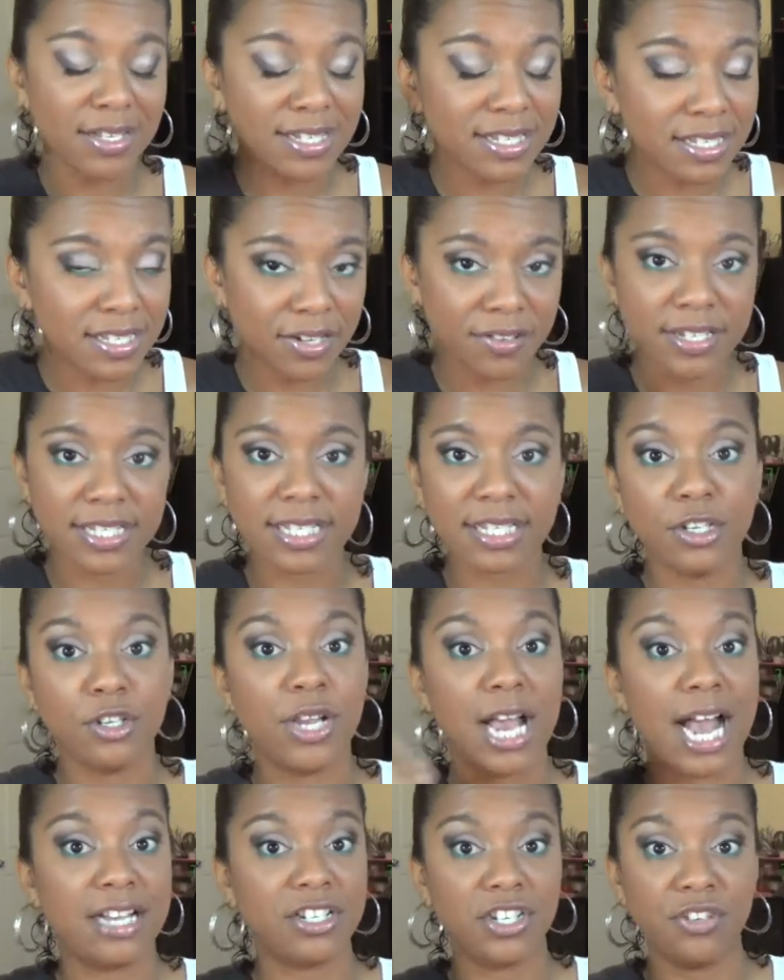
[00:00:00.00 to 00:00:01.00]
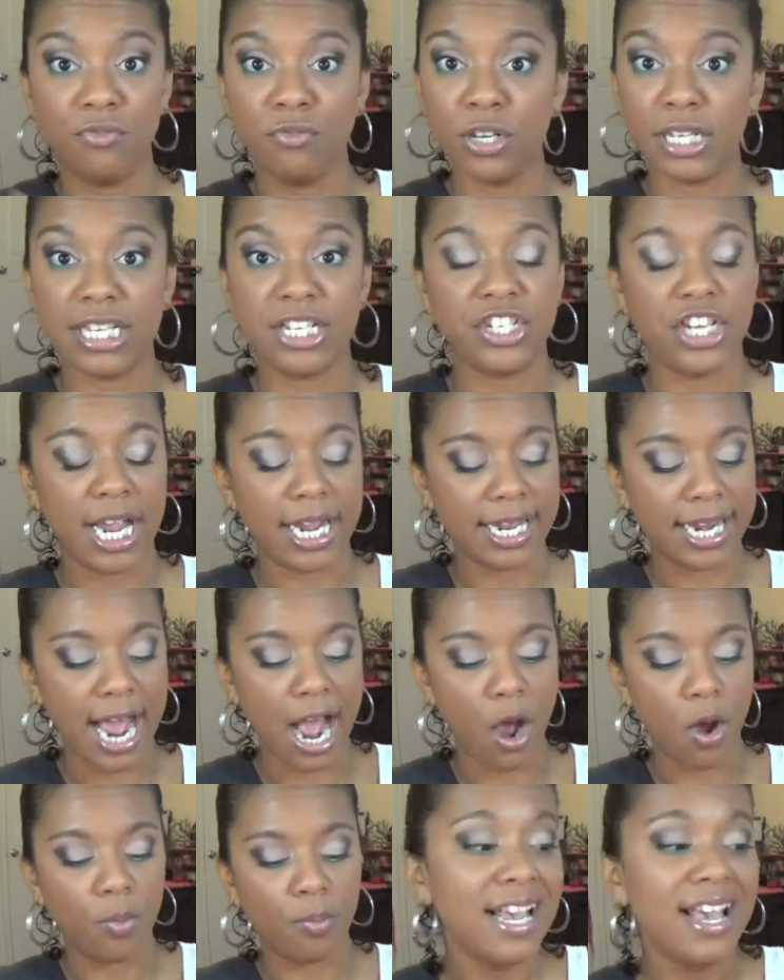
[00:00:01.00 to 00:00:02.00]
Seriously, you guys should really check it
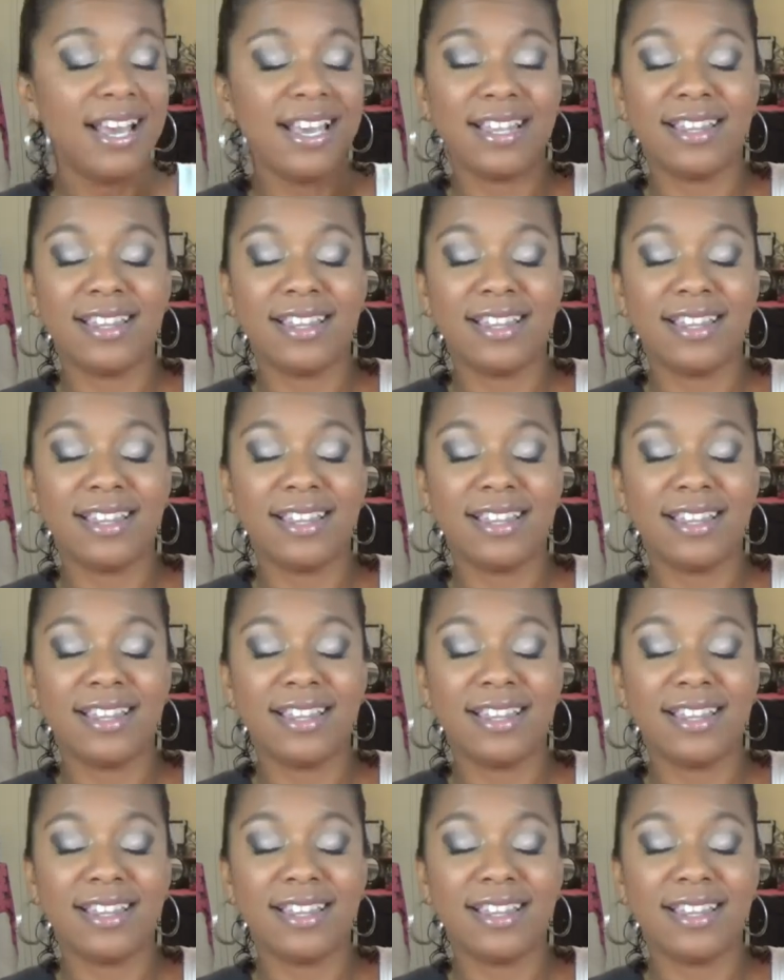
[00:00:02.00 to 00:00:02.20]
out.